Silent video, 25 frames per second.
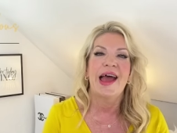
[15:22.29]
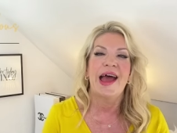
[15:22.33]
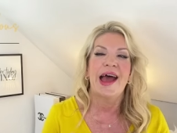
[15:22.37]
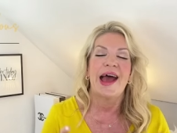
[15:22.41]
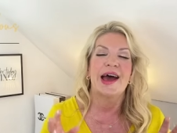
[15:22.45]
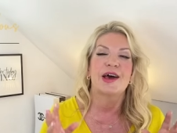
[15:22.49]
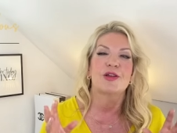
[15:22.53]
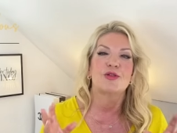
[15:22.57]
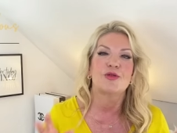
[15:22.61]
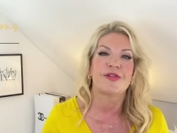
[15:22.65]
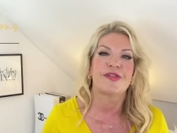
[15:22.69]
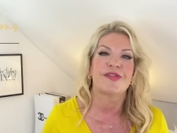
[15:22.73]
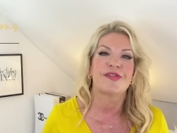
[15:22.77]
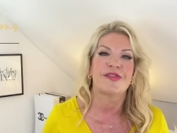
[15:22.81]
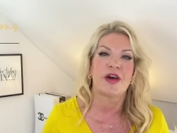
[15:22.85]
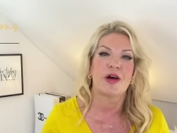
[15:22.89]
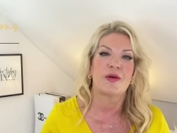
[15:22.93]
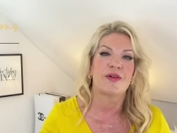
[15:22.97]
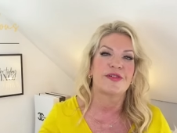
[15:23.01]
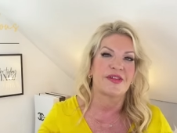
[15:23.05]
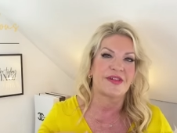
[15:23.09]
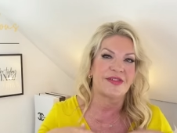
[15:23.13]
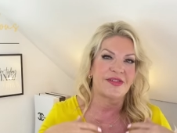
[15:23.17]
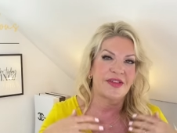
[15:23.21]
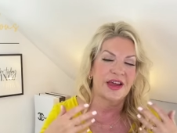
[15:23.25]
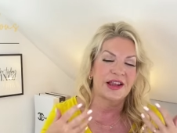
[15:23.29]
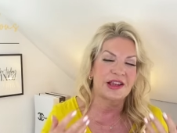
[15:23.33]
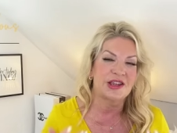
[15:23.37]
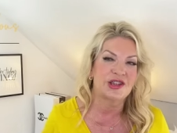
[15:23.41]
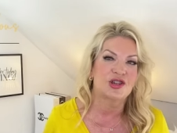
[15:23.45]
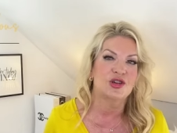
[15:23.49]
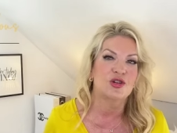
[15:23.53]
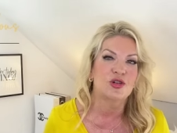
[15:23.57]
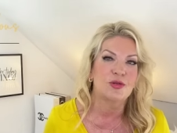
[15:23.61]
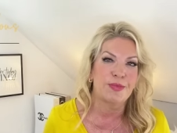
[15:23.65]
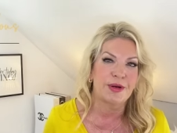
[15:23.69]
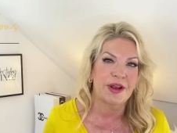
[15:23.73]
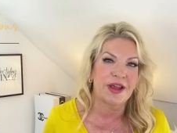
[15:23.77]
And also, as I said,
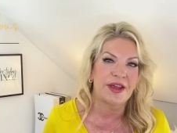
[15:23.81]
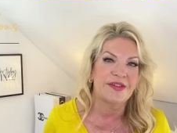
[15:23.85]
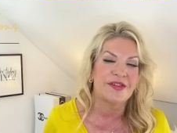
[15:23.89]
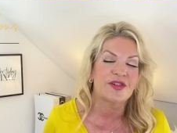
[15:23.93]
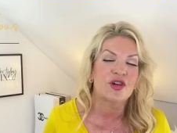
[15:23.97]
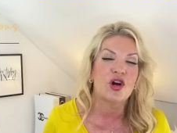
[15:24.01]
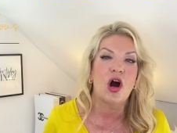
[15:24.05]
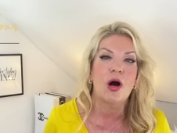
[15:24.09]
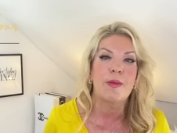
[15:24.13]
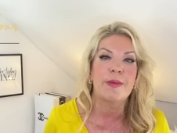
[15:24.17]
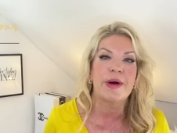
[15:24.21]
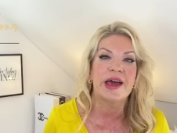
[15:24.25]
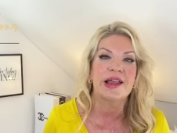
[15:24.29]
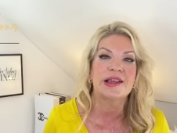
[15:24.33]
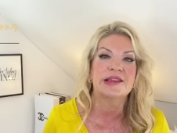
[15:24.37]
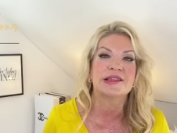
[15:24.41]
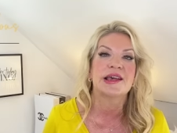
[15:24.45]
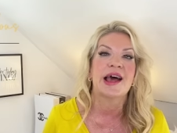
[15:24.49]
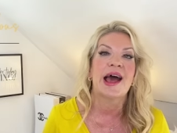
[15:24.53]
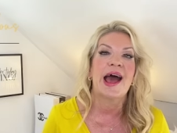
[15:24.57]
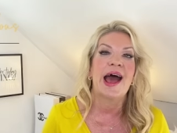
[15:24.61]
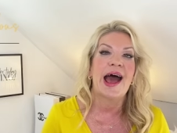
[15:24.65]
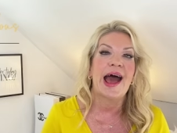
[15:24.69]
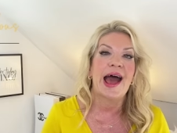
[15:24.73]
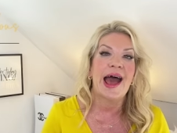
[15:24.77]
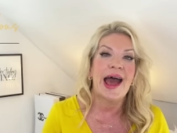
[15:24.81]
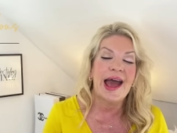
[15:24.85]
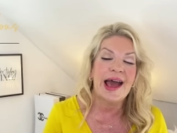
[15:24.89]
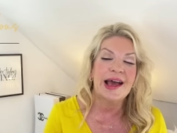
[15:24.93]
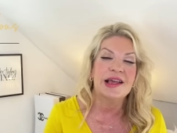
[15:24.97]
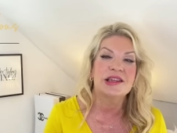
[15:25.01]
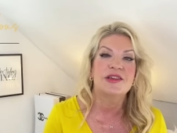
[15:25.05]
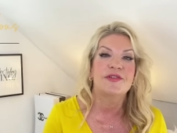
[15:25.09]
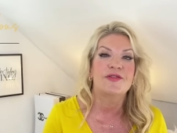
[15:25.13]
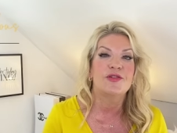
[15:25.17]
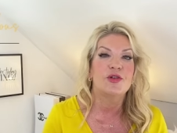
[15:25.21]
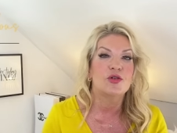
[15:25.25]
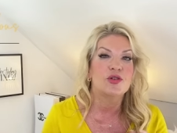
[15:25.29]
do please comment,
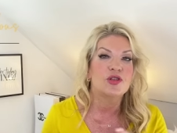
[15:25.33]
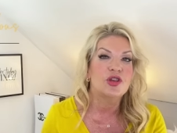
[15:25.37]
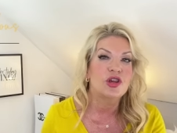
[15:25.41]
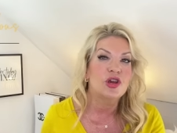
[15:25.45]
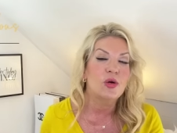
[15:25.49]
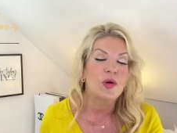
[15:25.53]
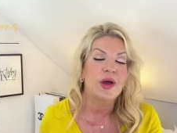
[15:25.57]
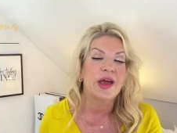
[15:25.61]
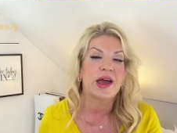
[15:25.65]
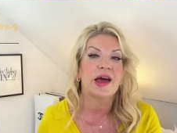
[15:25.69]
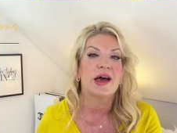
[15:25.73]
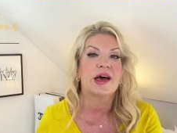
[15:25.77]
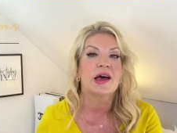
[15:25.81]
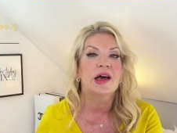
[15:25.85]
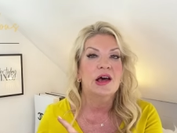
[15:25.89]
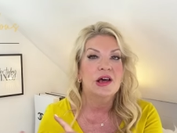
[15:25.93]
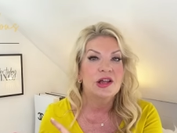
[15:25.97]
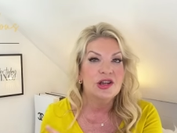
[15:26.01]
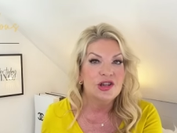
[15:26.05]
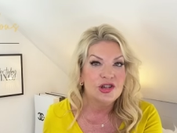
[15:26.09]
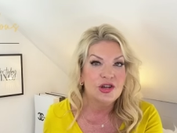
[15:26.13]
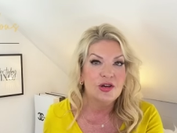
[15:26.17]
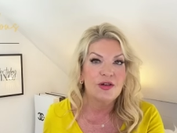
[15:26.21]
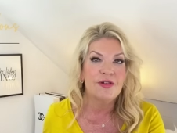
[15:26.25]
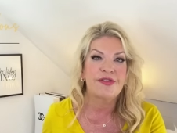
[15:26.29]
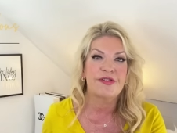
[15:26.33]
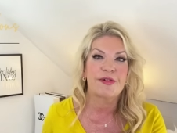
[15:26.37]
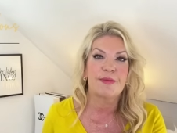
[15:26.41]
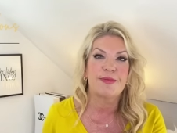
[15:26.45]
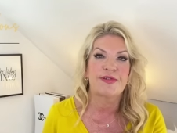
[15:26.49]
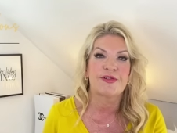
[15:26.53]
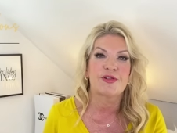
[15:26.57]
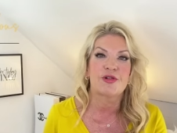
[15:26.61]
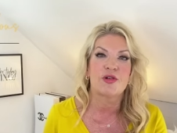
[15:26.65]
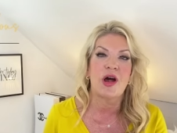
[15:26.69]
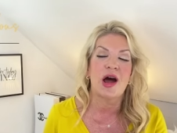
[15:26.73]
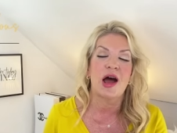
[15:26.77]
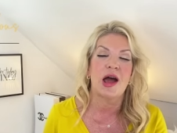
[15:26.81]
and if you're new here, do
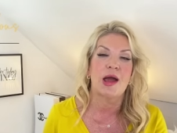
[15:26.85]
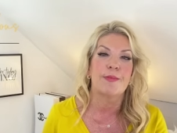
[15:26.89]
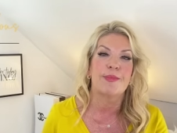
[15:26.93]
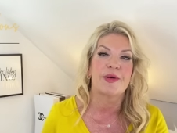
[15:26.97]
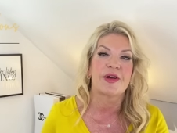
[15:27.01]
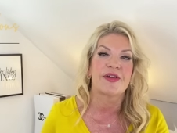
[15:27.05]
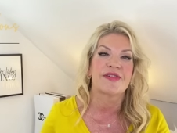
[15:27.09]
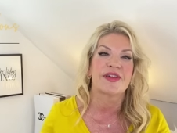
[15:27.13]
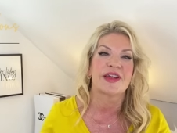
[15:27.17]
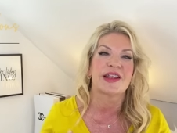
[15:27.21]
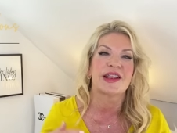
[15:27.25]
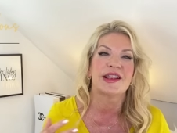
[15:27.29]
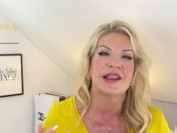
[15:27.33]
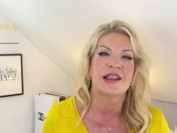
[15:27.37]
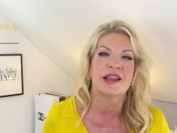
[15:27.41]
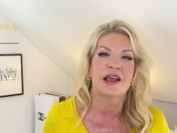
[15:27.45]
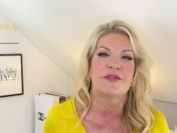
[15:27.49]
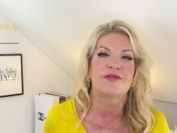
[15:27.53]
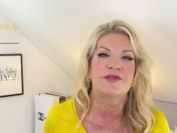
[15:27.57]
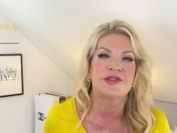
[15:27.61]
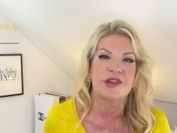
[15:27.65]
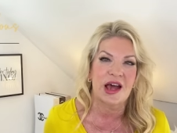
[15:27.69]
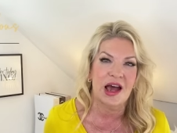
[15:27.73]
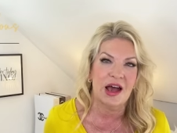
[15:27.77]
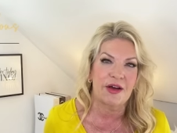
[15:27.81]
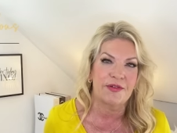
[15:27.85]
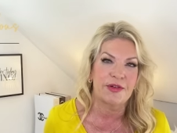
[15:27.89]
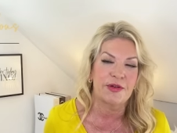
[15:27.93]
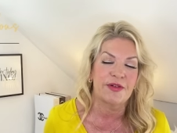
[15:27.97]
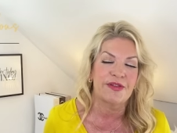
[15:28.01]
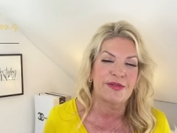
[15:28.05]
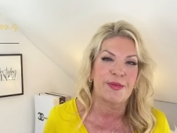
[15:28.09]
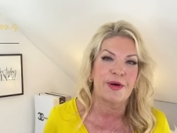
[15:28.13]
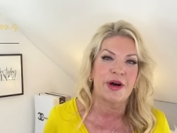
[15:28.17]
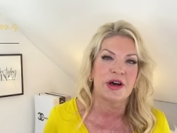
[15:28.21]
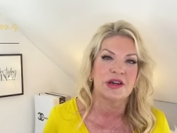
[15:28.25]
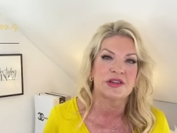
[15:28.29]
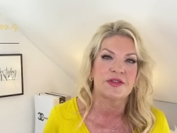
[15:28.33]
subscribe, because I'd love to have you
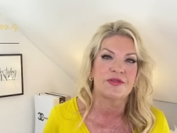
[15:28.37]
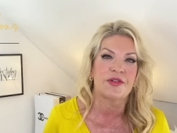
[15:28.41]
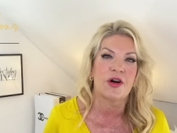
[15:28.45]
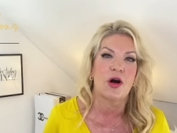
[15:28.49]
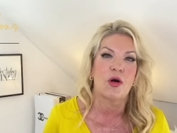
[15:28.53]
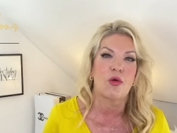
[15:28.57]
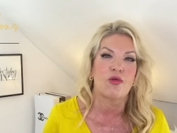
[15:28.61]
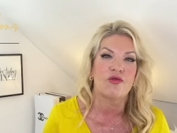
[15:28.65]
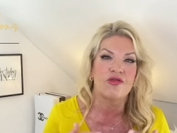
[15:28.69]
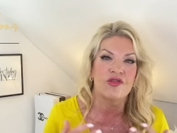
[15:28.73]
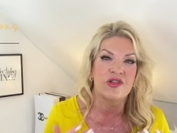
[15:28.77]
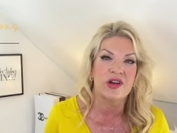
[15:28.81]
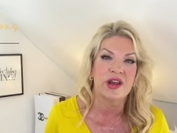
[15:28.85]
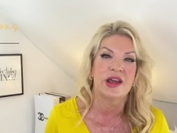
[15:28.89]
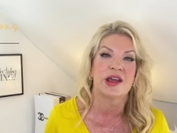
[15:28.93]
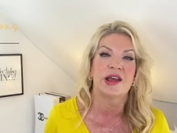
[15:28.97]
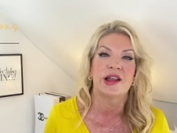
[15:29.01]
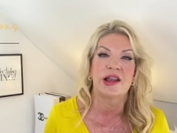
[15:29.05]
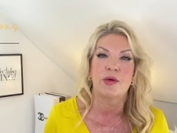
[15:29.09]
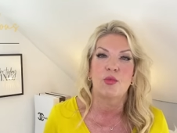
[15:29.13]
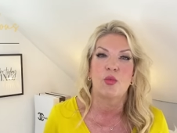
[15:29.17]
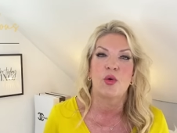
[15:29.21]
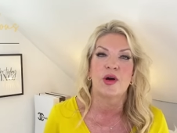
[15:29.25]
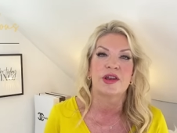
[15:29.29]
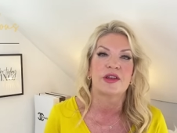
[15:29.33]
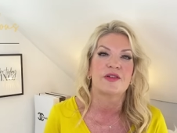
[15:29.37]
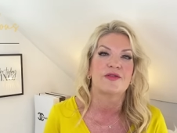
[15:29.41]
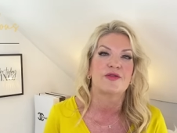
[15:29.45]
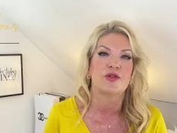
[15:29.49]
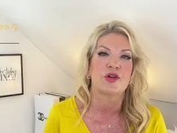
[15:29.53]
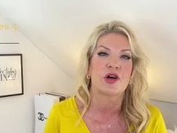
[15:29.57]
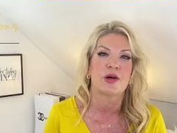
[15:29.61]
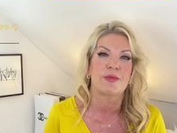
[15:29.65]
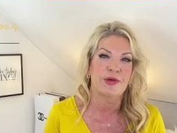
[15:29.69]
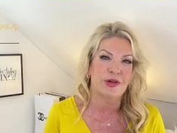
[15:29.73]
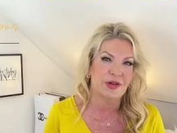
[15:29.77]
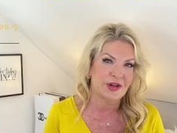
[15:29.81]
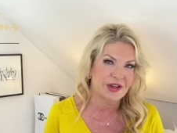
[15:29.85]
as part of our really wonderful
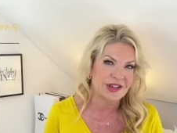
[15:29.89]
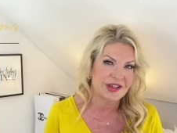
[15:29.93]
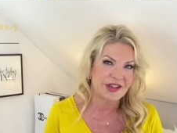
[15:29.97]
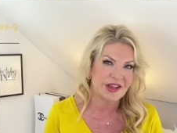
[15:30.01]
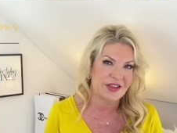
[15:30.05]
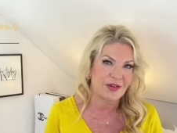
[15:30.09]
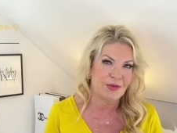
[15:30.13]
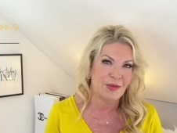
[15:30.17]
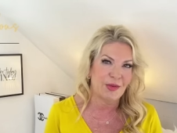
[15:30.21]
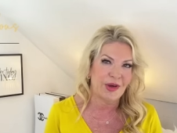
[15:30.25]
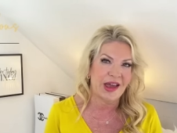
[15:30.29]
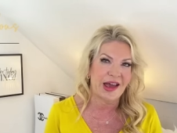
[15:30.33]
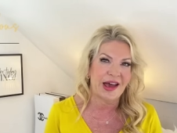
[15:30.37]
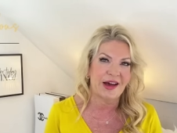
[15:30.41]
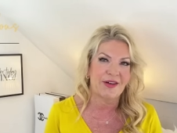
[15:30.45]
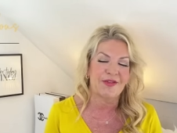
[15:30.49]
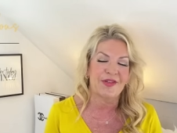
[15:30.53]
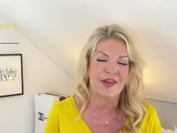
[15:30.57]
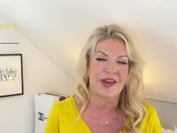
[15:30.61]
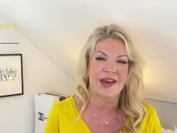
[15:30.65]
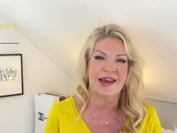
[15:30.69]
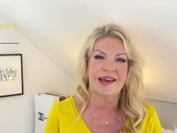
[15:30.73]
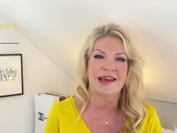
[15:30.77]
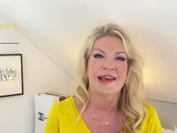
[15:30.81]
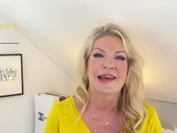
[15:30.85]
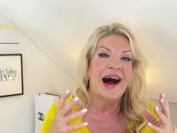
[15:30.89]
community that we have here.